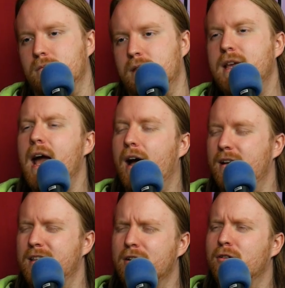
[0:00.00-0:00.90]
Yeah,
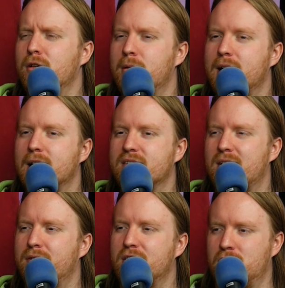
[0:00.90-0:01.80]
and then you're only waiting
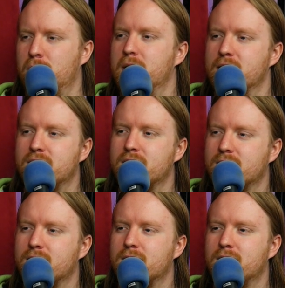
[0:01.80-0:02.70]
outside for like two minutes.
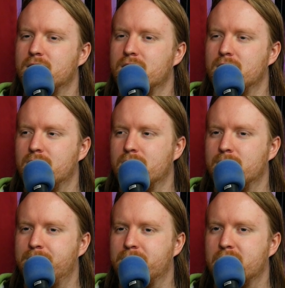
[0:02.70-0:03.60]
Yeah,
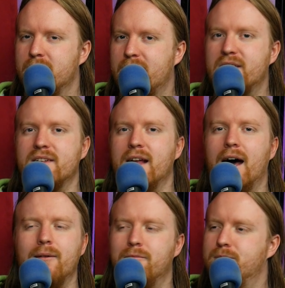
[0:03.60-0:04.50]
that's
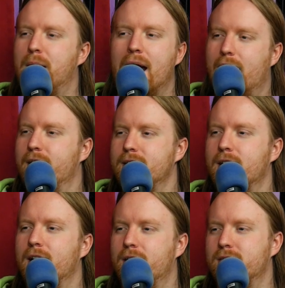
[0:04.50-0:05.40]
not bad,
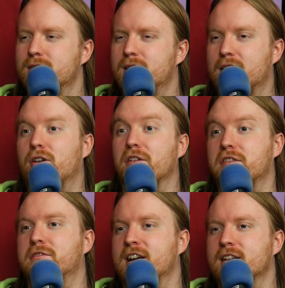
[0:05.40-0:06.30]
yeah. And you're
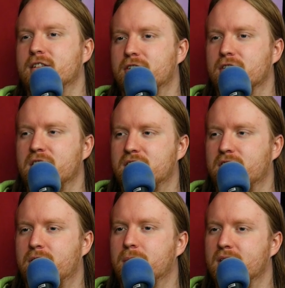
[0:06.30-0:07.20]
also technically early,
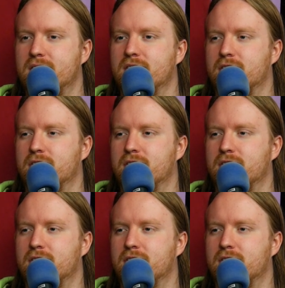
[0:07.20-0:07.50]
so if the bus is